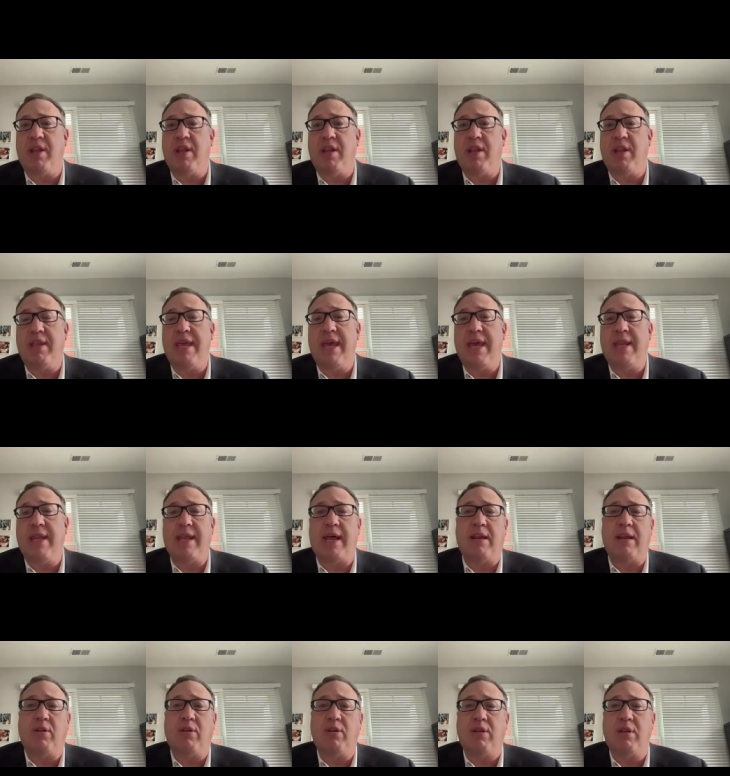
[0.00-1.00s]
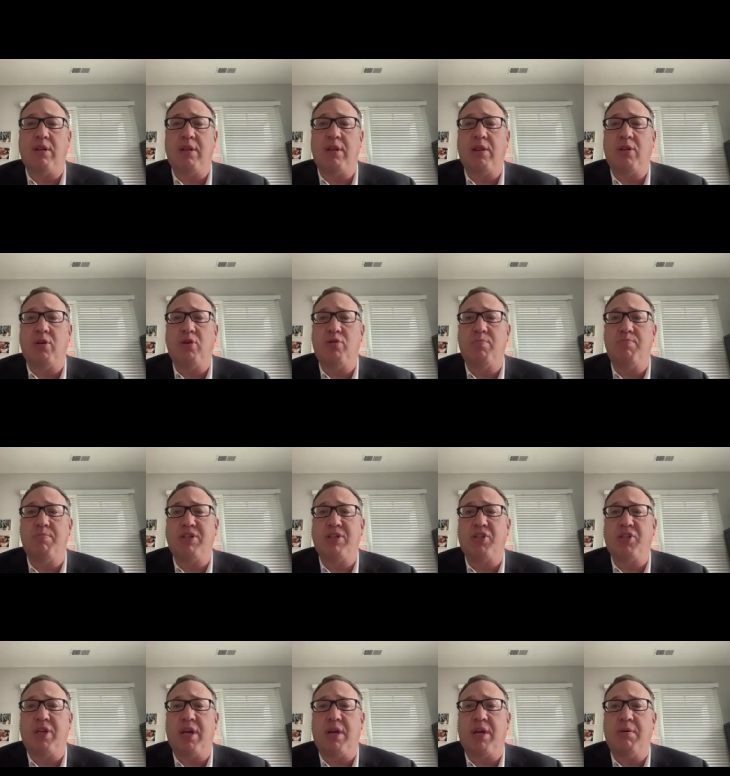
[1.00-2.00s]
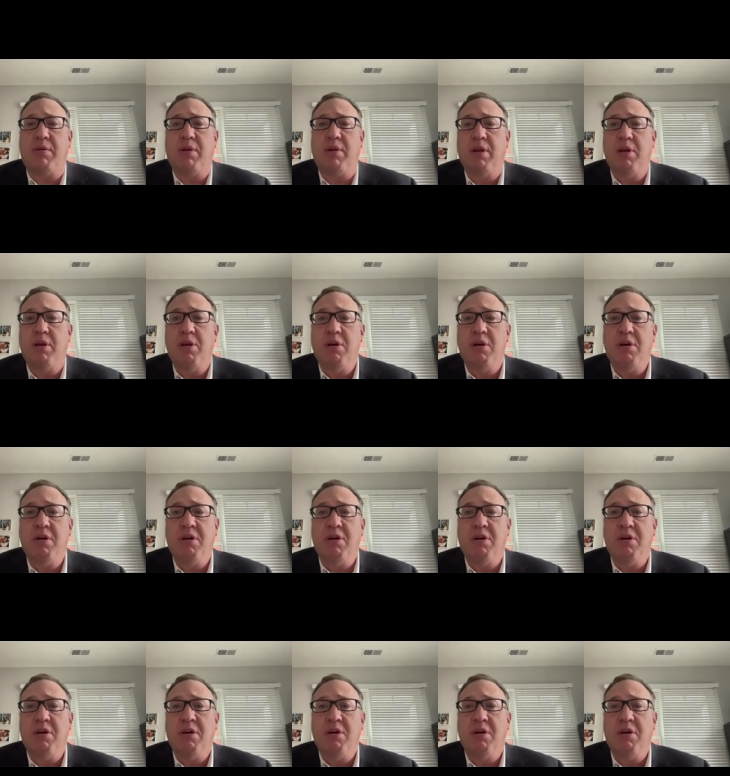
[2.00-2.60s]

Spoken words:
And in the end, not only did they lose Michigan,